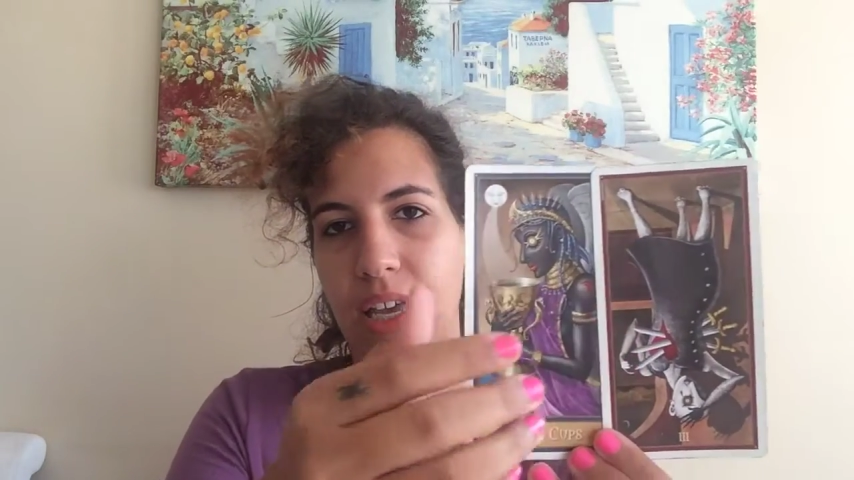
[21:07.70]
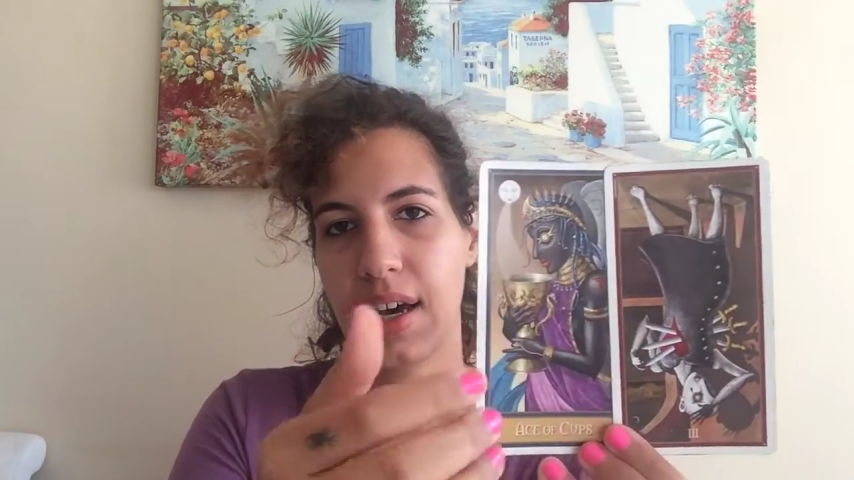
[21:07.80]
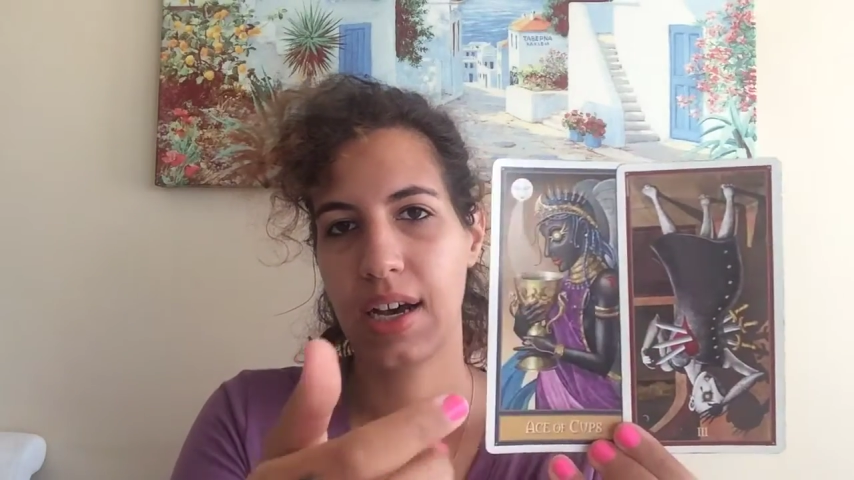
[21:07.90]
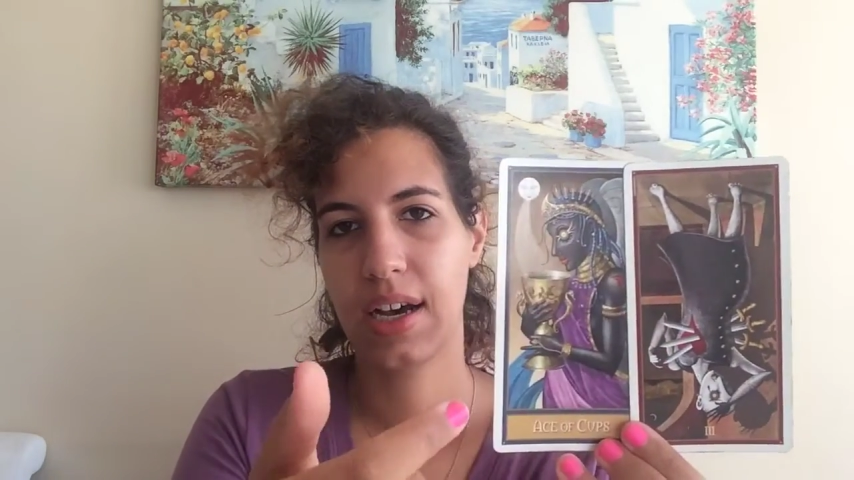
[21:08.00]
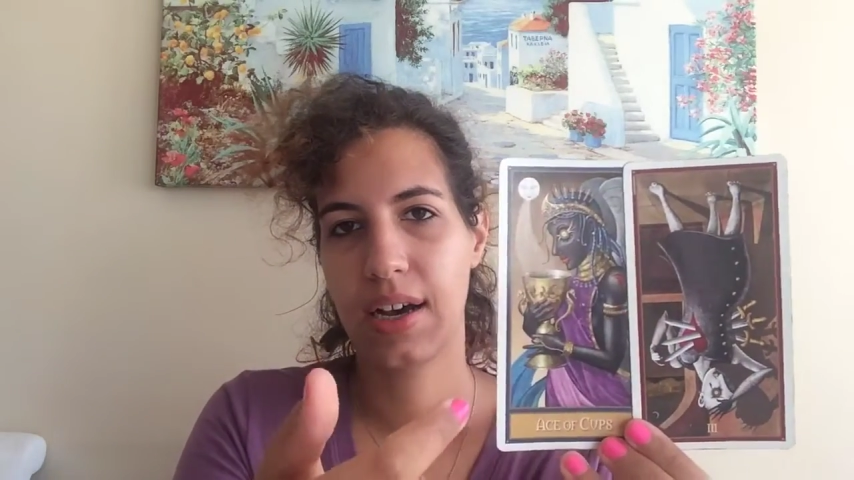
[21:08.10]

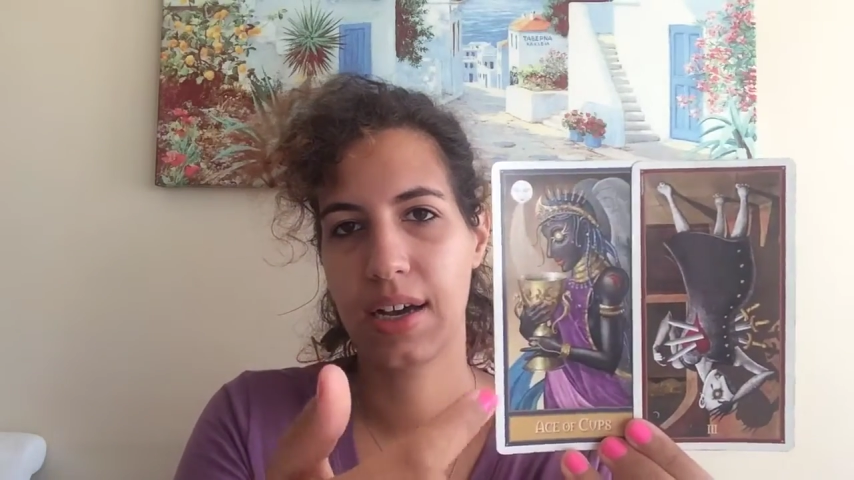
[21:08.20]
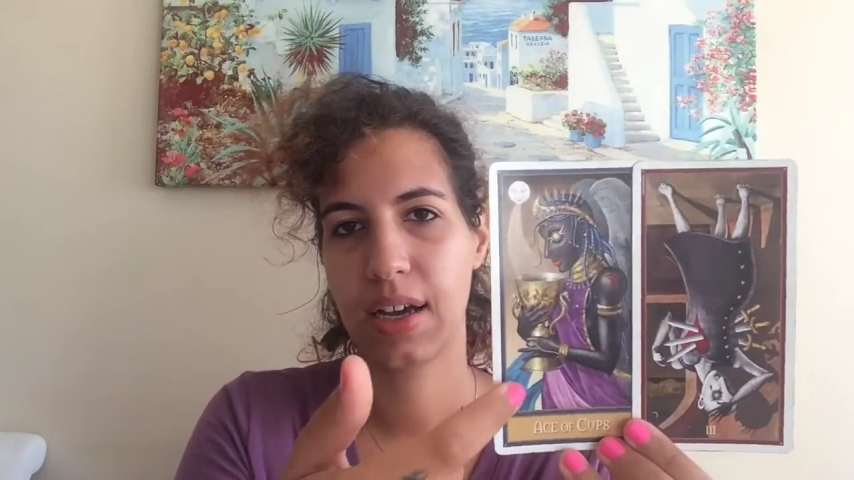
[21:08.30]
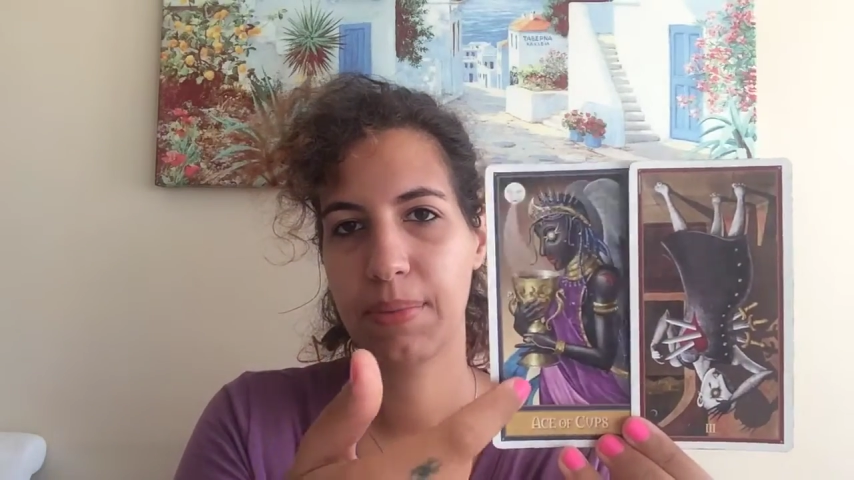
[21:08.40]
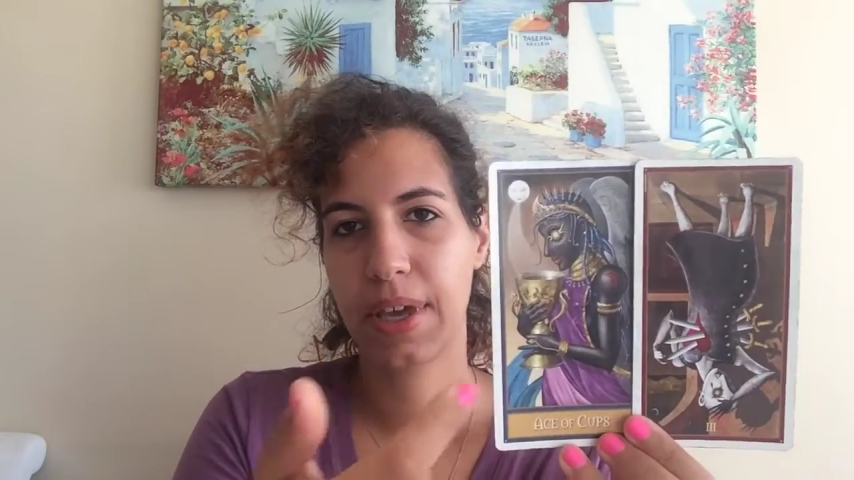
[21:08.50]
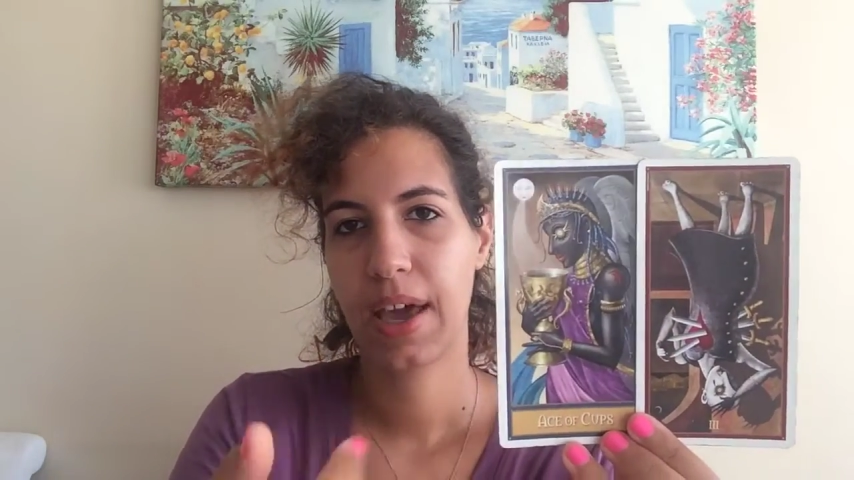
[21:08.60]

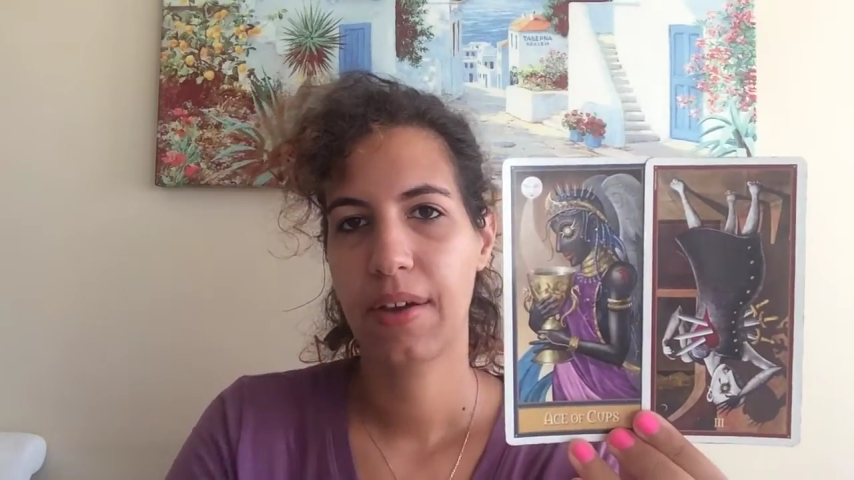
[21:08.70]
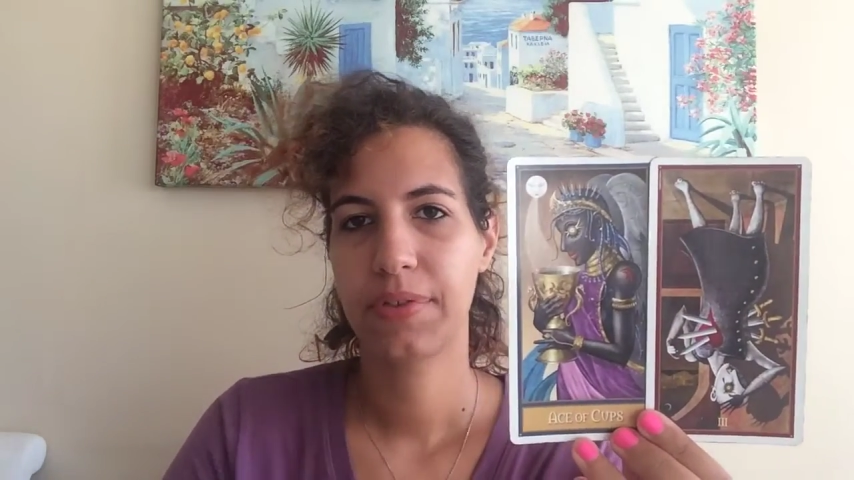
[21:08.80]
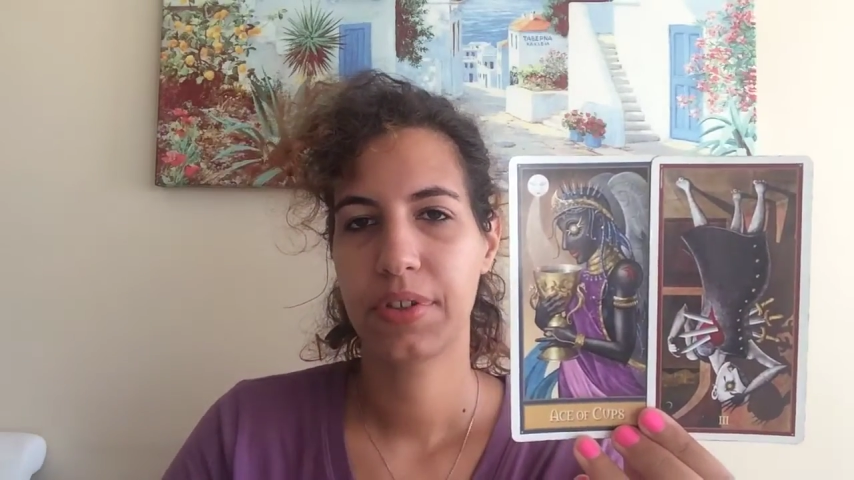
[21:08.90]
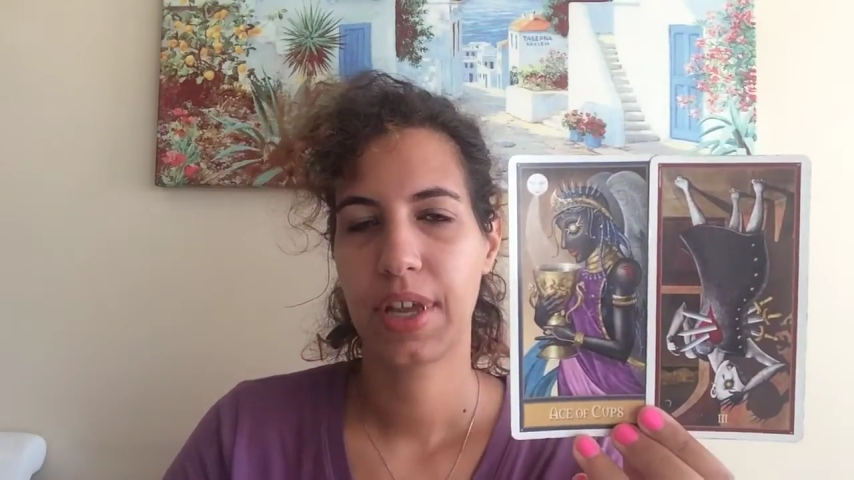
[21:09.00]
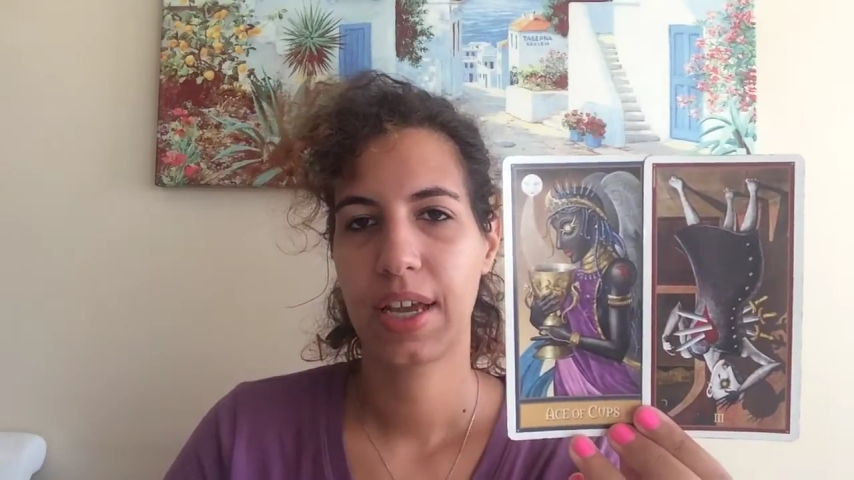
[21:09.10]
coming
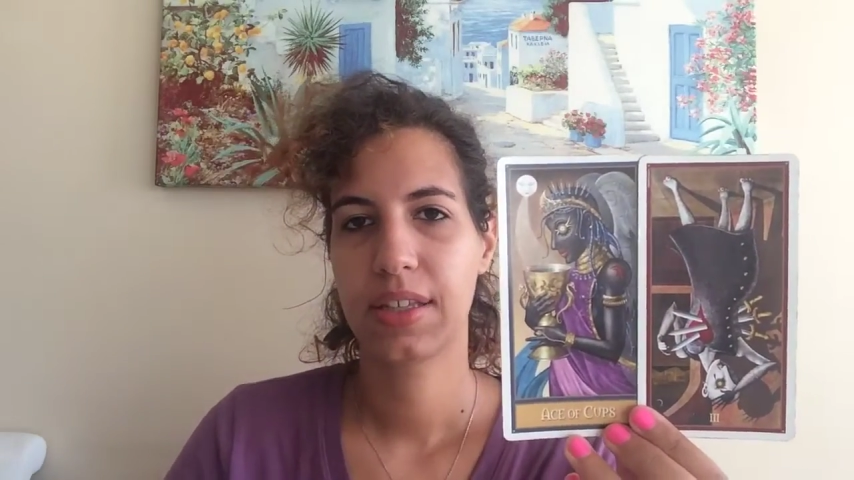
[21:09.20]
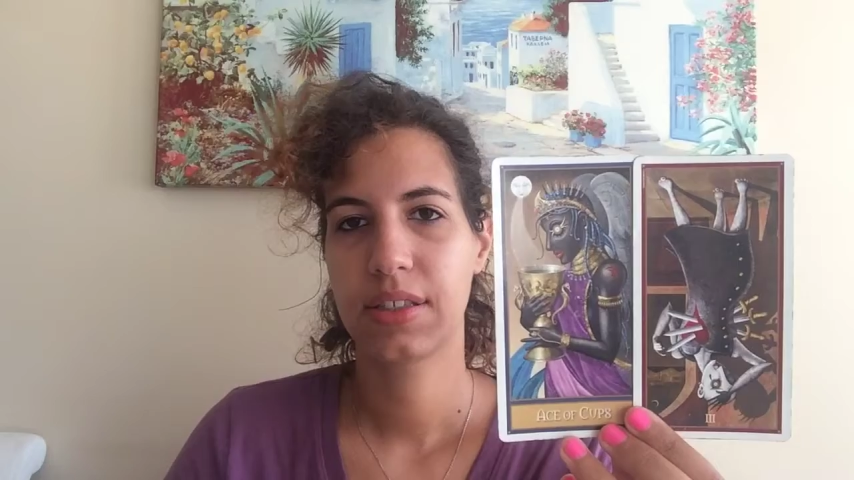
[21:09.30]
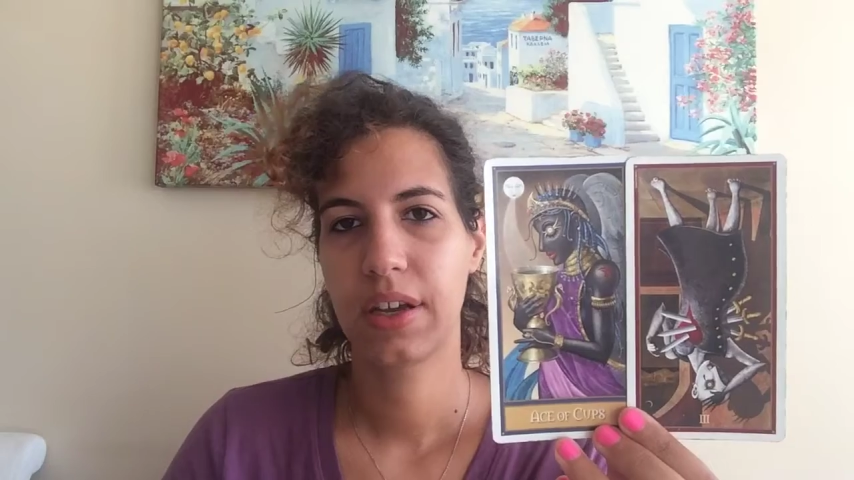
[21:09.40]
after the Ace